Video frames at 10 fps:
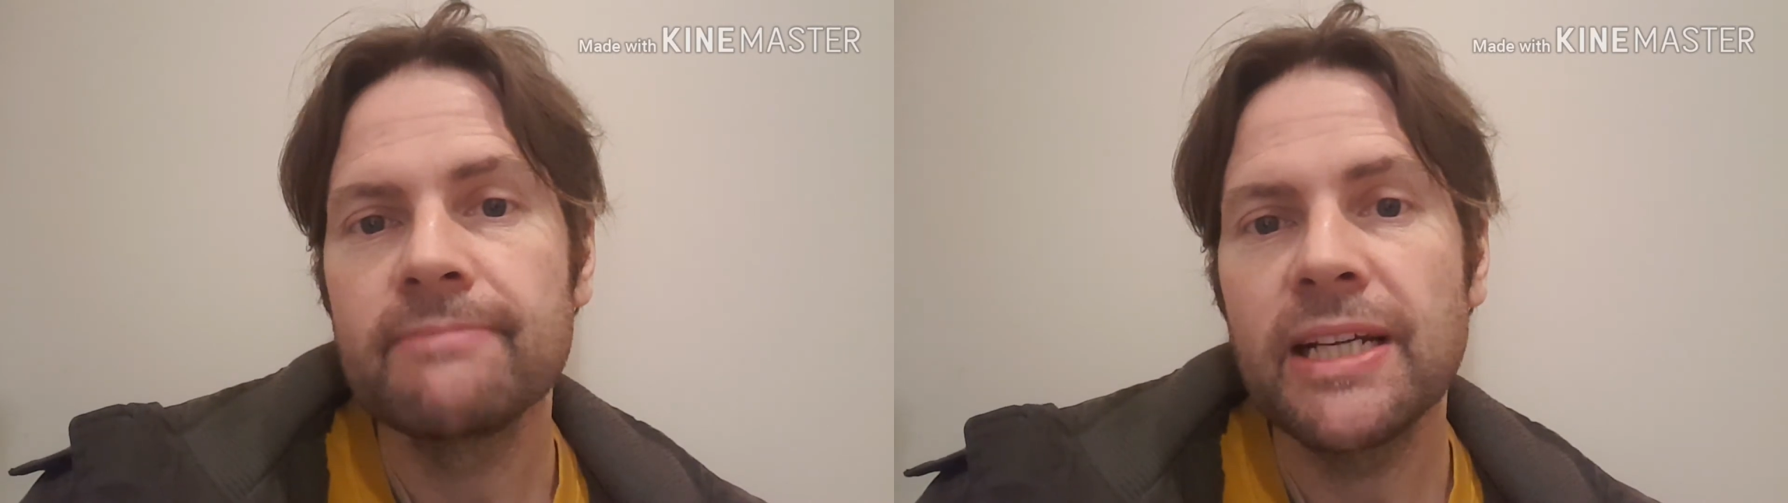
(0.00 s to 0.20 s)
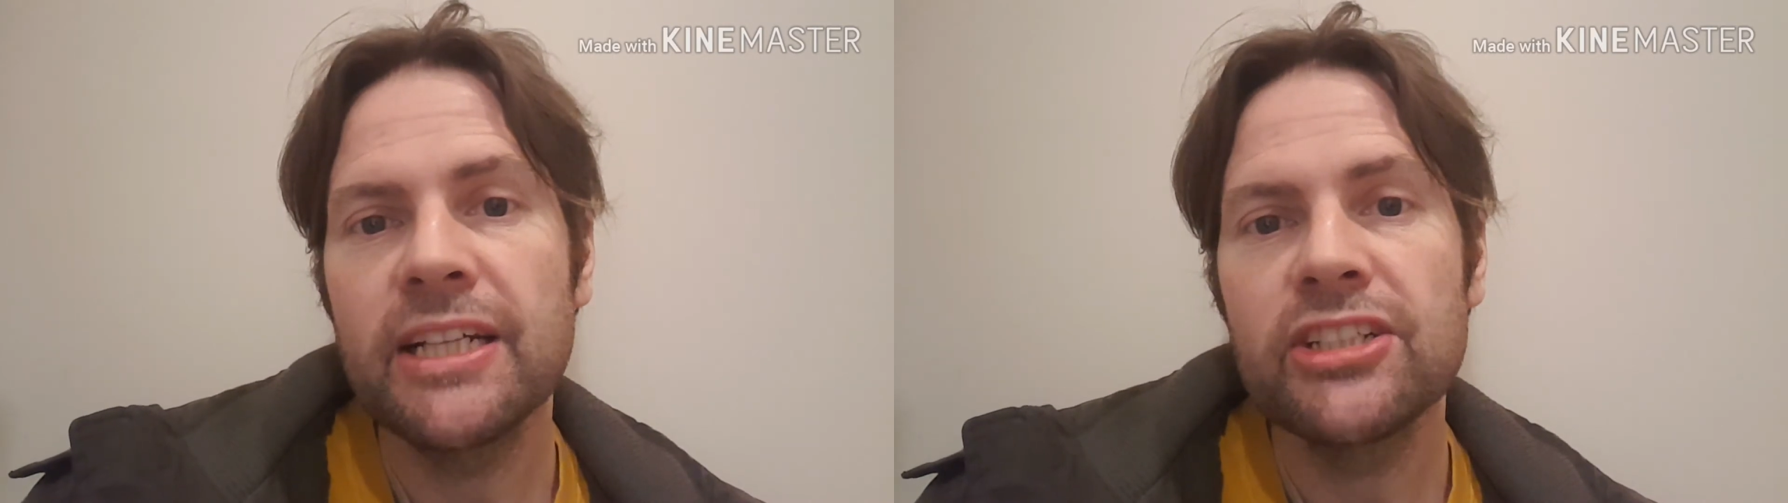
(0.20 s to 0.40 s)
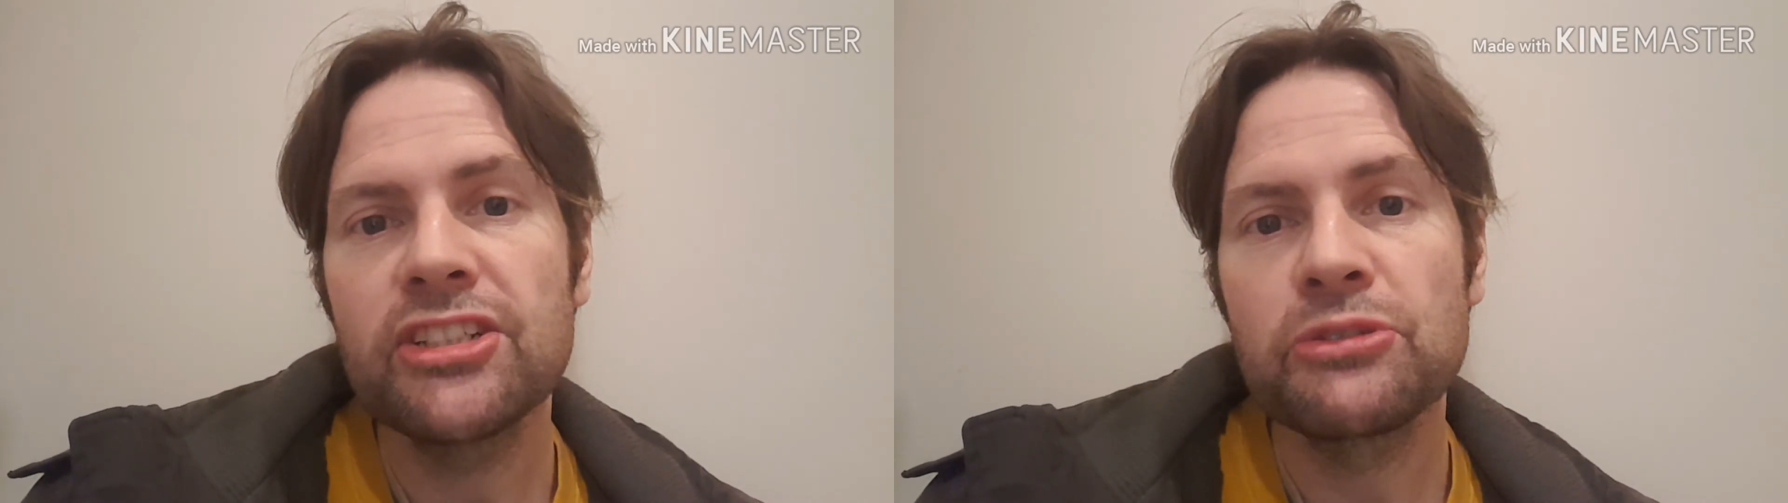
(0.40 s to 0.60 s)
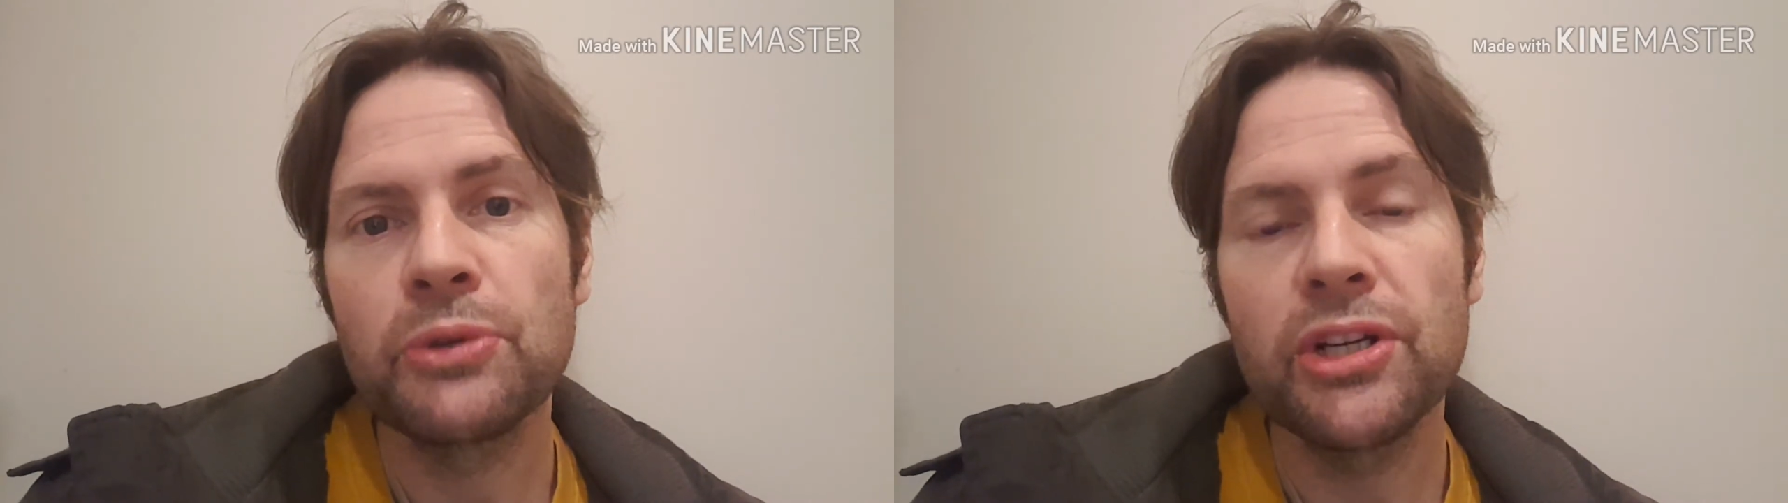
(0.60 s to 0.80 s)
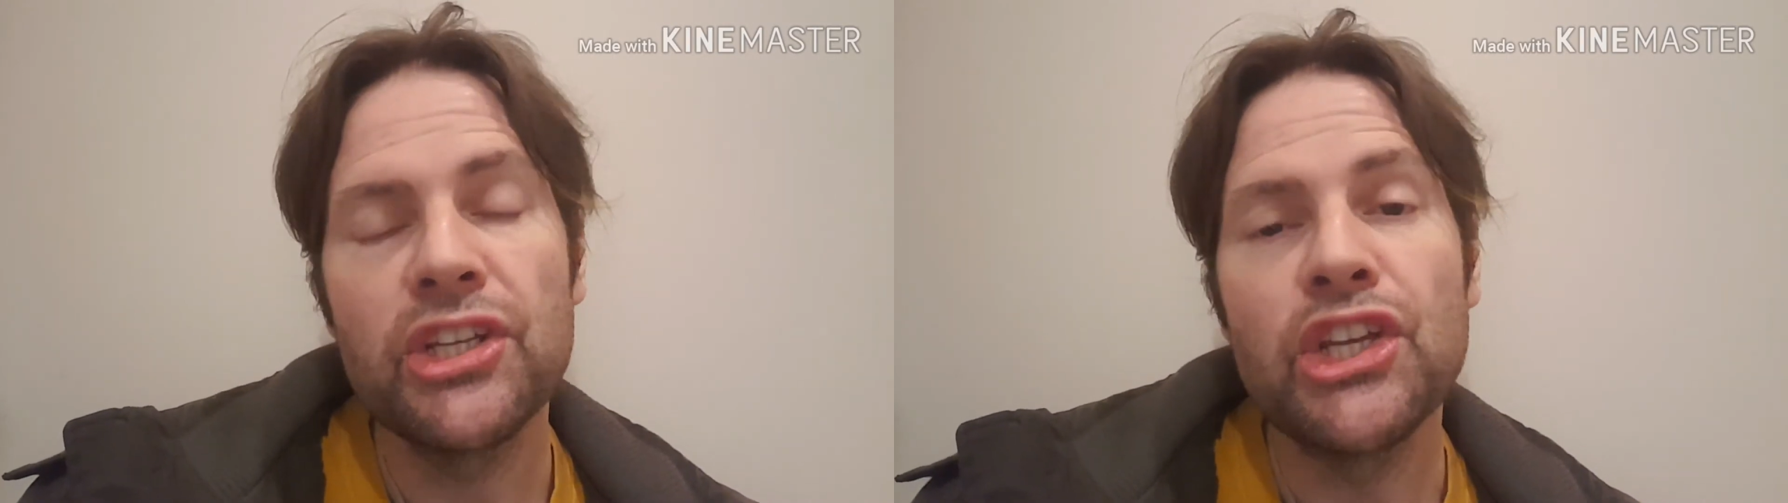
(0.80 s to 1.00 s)
and just
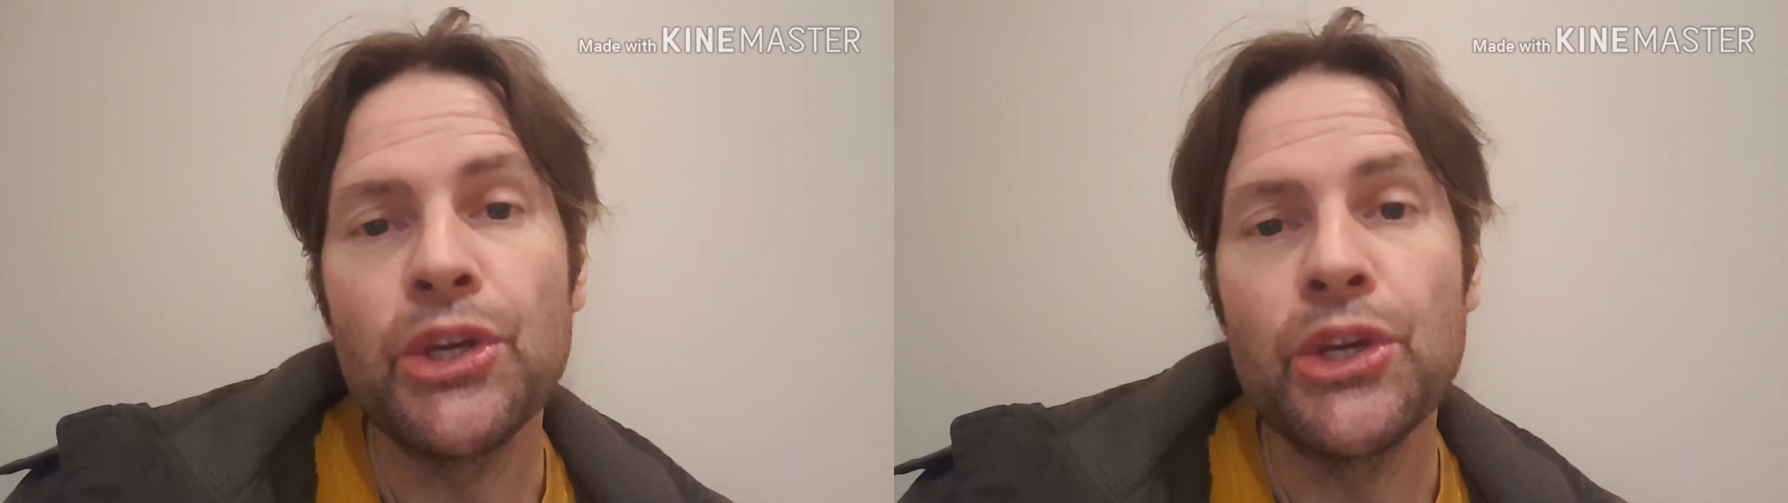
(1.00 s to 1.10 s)
write